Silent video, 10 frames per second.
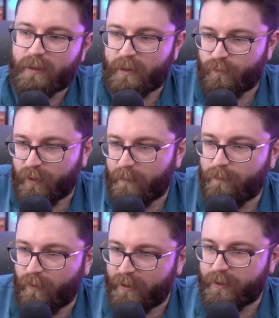really
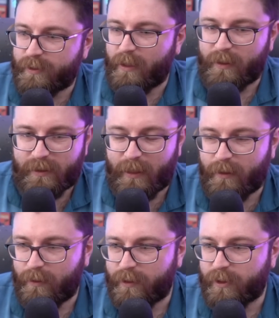break this down. Let's get
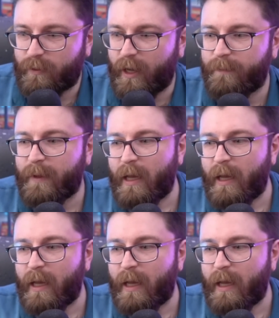into this, okay?